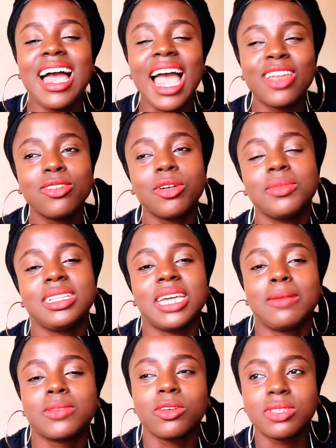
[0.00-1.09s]
I don't know how many
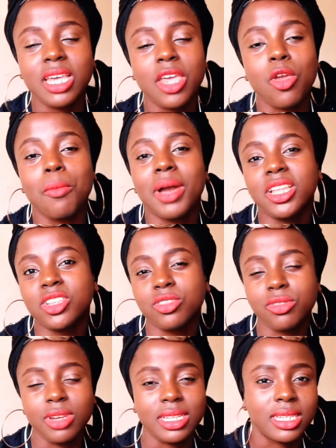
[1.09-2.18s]
times I'll say your mind is
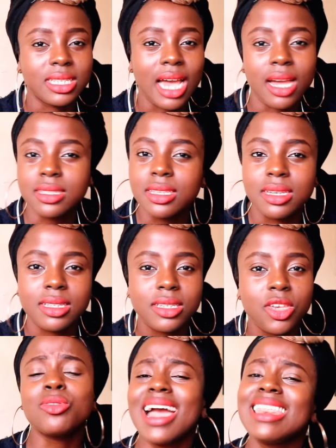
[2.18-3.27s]
your greatest asset.
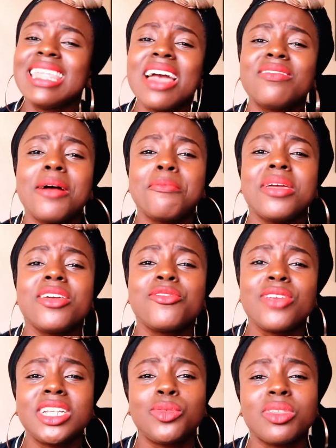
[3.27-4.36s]
You can never be
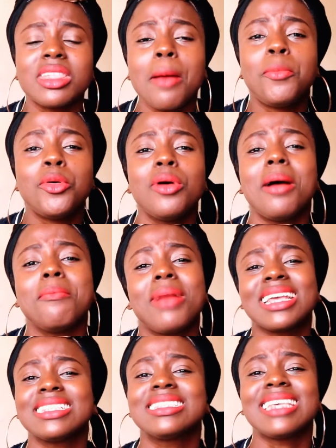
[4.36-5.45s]
rich with a poor
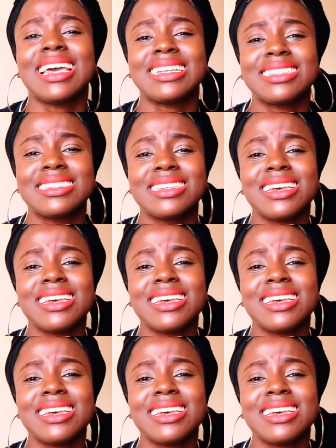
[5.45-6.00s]
mindset.